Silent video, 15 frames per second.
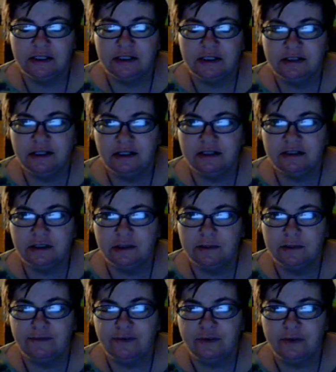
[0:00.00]
Send us home
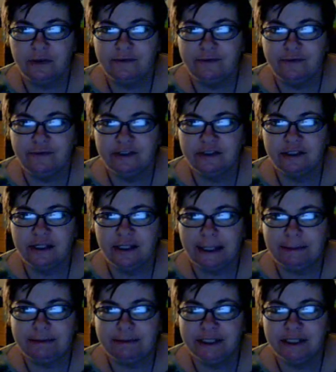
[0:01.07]
only for us to
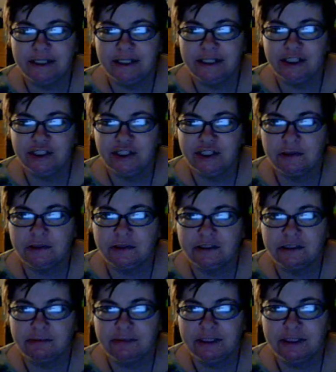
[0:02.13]
collapse again in the shower or
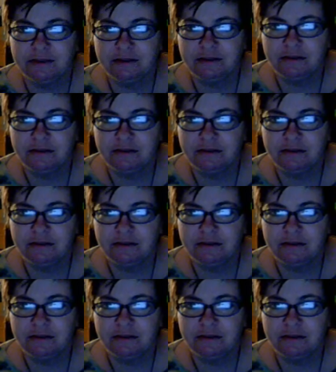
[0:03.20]
something.